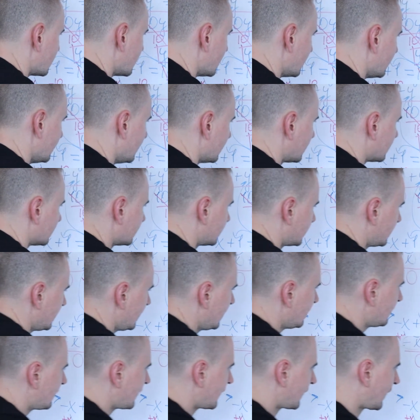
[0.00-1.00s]
So you could
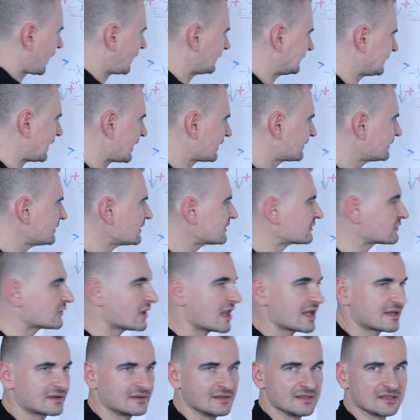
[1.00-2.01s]
either write like this or
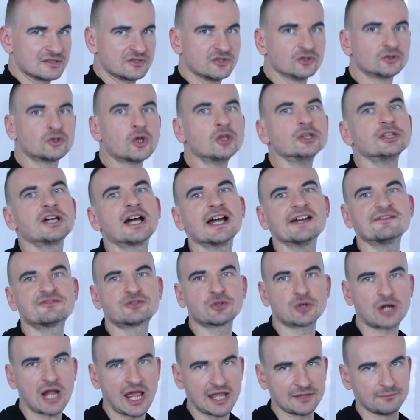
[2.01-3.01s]
like this. You don't have
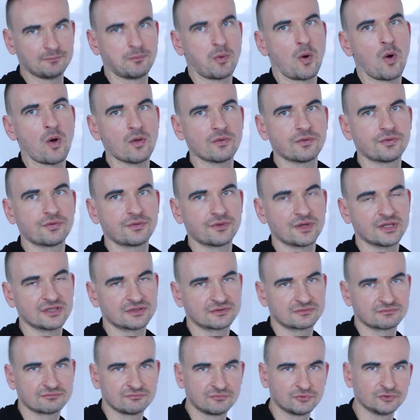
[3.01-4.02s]
to write both. It
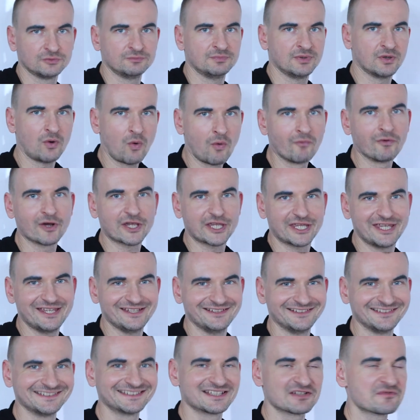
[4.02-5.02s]
would be
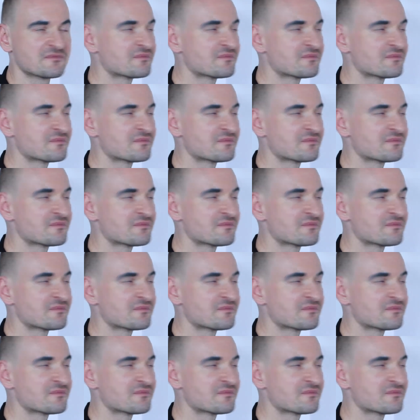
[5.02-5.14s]
overkill.